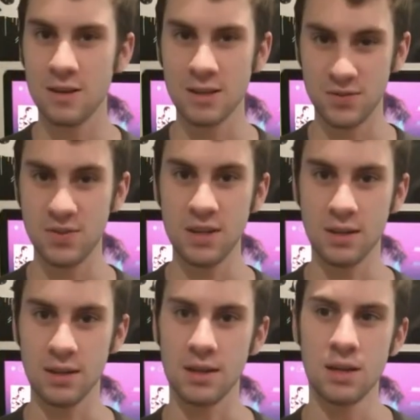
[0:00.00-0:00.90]
is
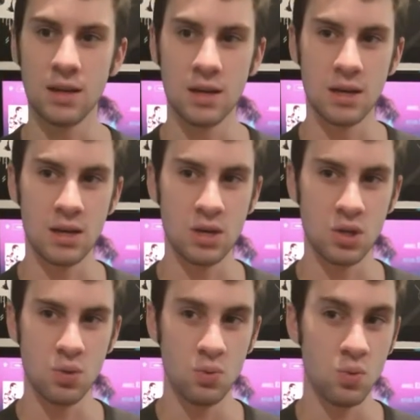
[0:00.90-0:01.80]
feeling.
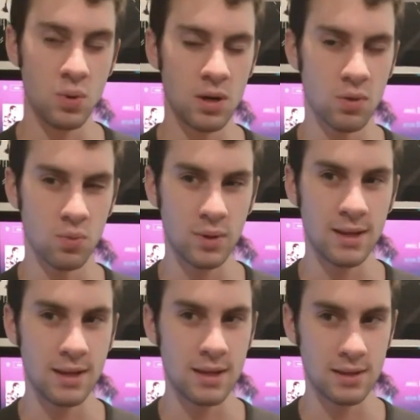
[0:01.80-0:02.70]
You
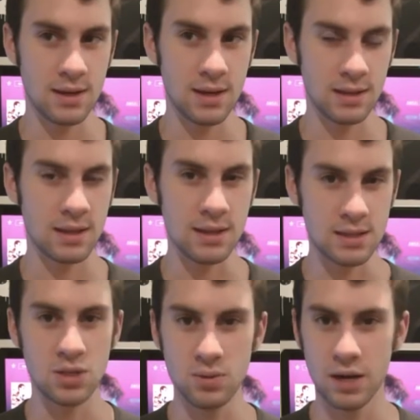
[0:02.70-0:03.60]
really think that
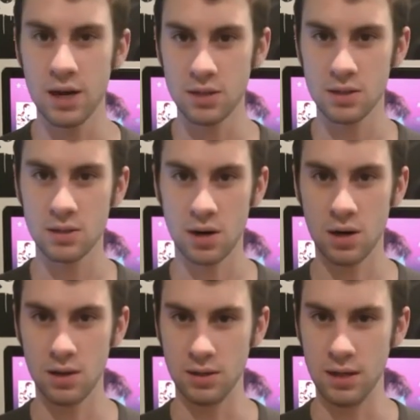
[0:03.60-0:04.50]
these two characters
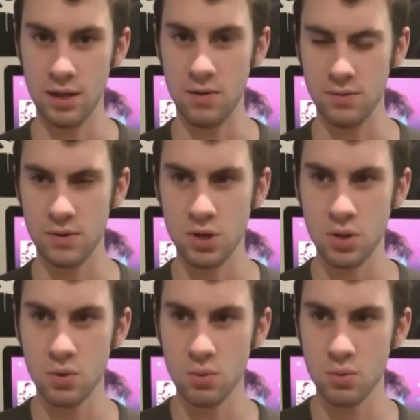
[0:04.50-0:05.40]
are in love.
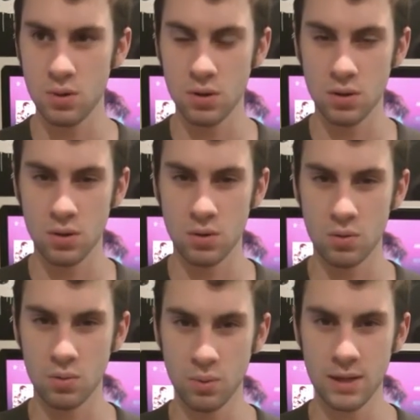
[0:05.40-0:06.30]
You
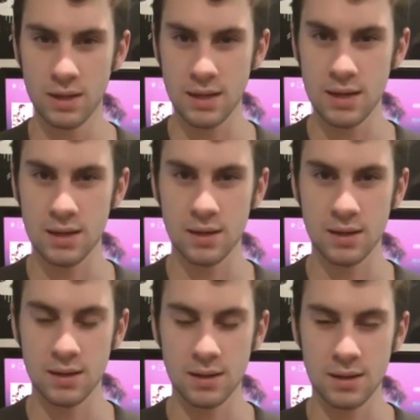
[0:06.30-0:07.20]
really
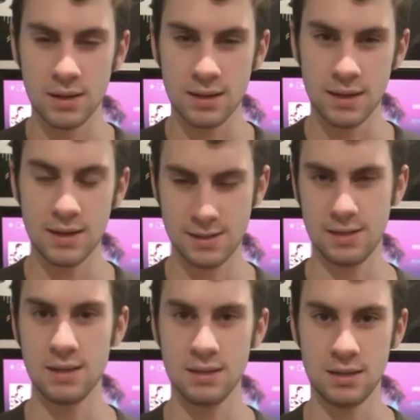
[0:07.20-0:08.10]
get a
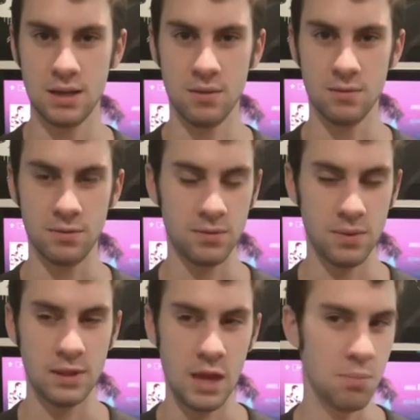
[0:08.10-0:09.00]
sense of
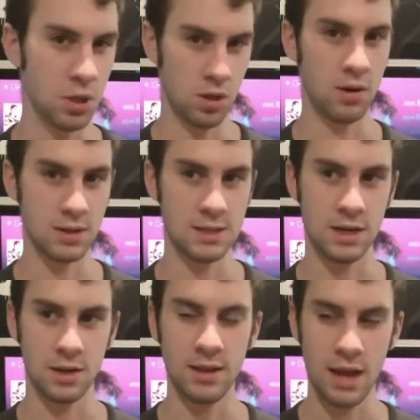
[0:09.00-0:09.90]
they belong
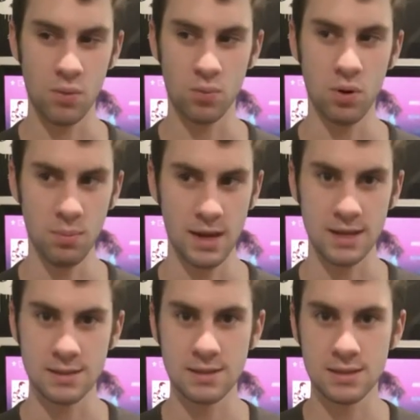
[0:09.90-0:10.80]
together. And that
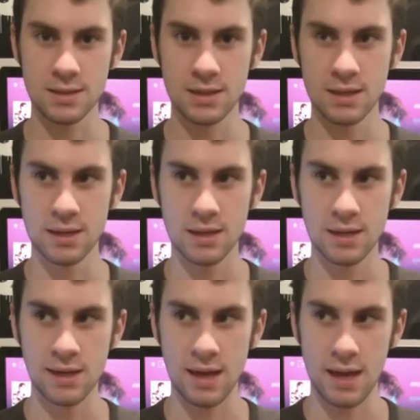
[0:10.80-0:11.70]
romance
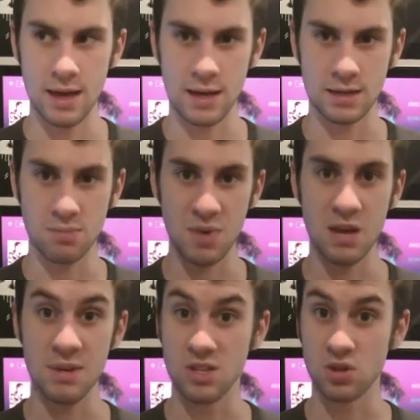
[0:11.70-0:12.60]
and
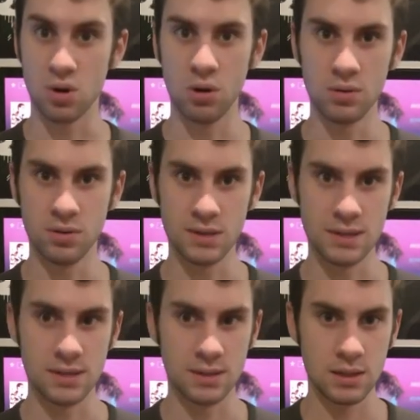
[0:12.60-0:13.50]
Baby's goals